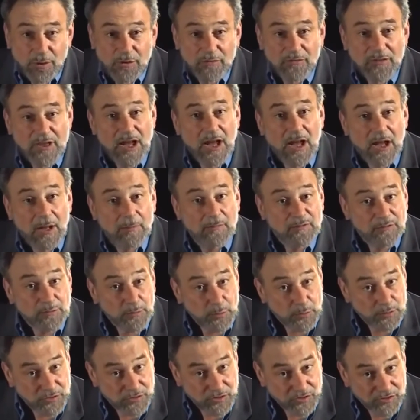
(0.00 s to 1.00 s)
of the armed
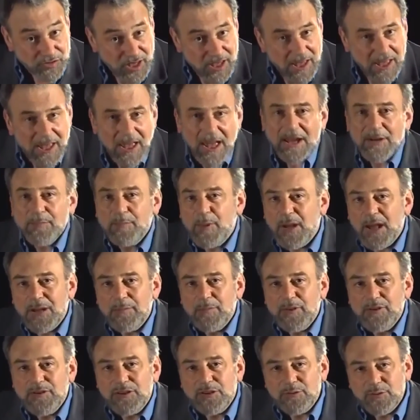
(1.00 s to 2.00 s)
forces, and
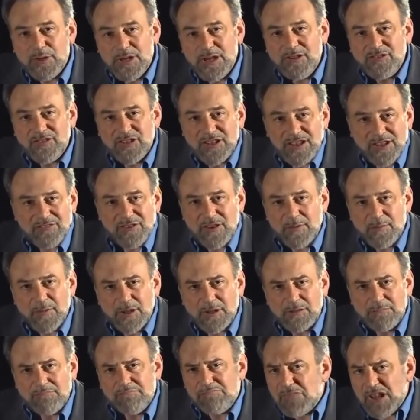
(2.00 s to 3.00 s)
Parliament agreed to give him
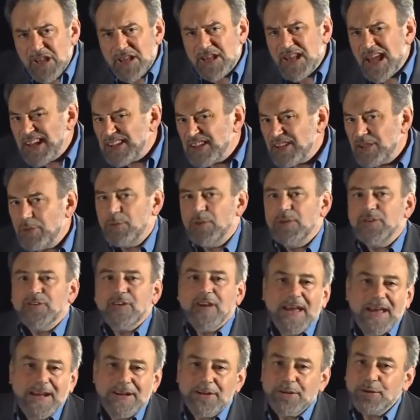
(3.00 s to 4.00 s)
an inadequate
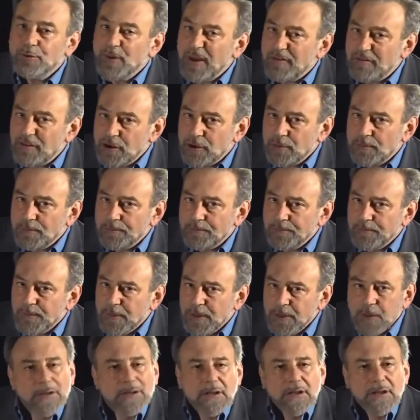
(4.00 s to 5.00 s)
annual revenue.
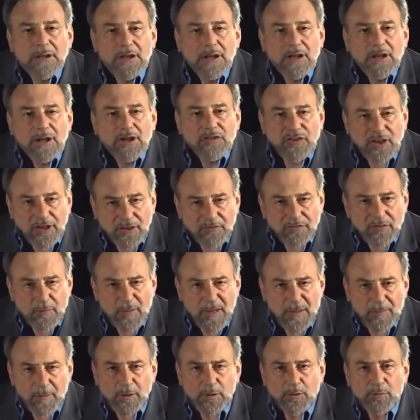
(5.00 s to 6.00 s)
10 of the
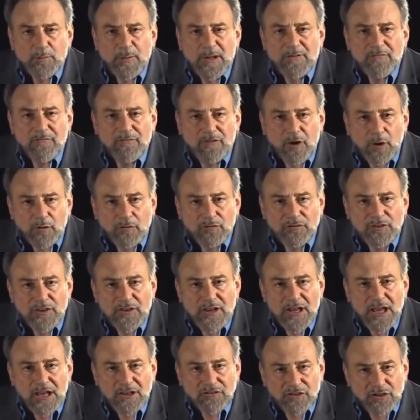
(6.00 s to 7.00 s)
people who'd been involved in
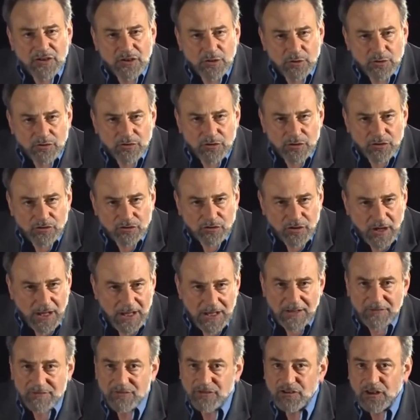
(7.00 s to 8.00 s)
the execution and
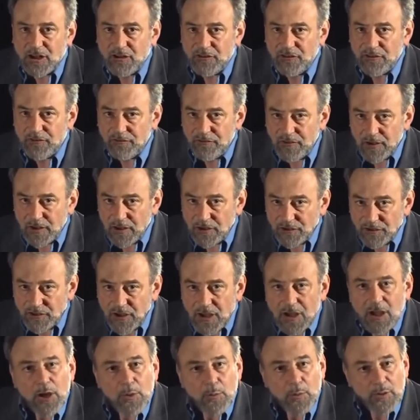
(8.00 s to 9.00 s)
trial of Charles I
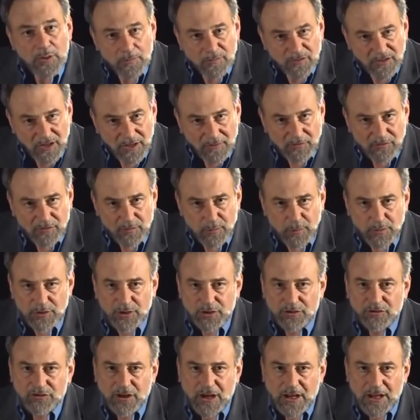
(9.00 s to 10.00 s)
were themselves put
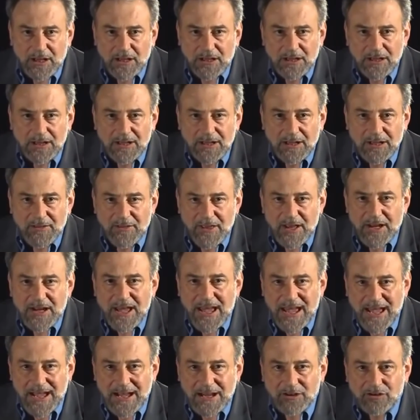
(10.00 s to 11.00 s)
on trial, and then
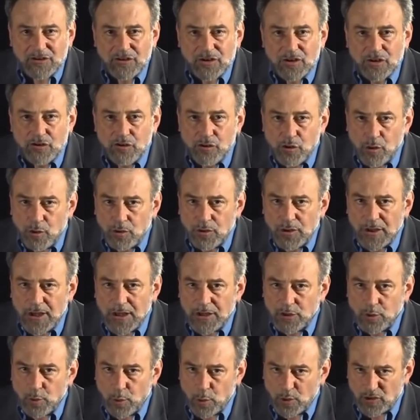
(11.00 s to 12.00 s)
hanged, drawn,
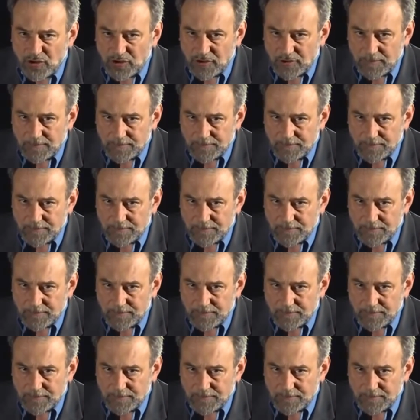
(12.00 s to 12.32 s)
and quartered.